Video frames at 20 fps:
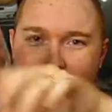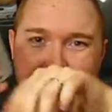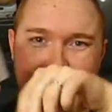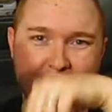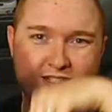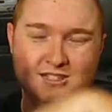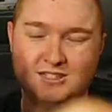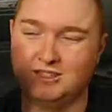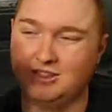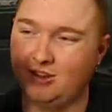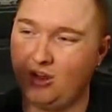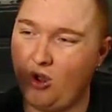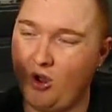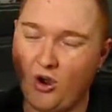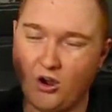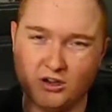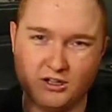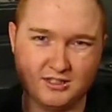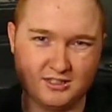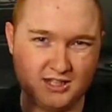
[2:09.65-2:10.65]
This is the
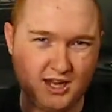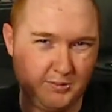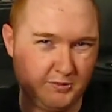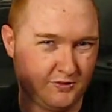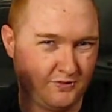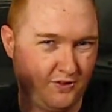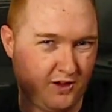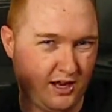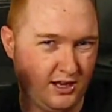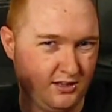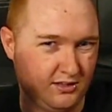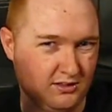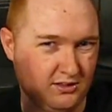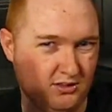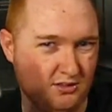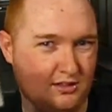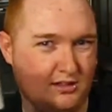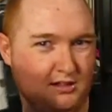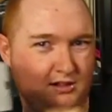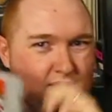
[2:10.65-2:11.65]
hardest game to find in
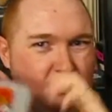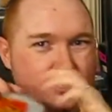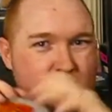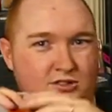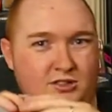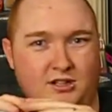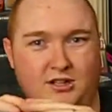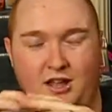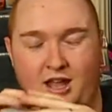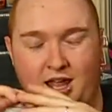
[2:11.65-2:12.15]
good condition